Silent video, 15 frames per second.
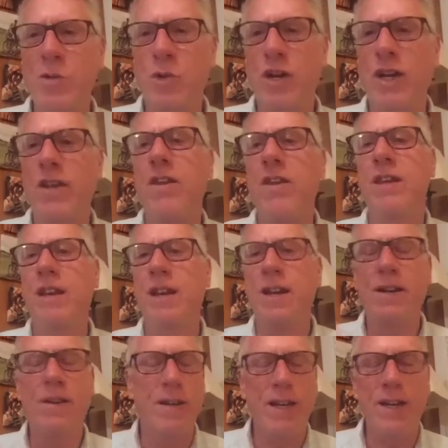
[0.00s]
with, and then
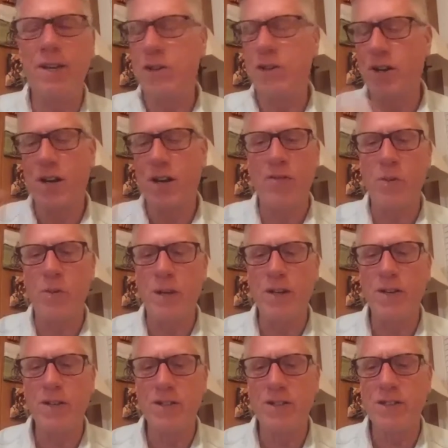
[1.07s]
he, he took over the
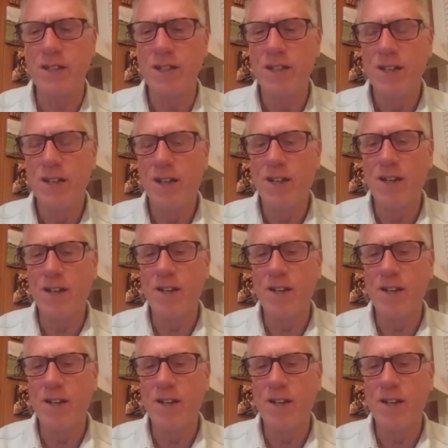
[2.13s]
business. Uh,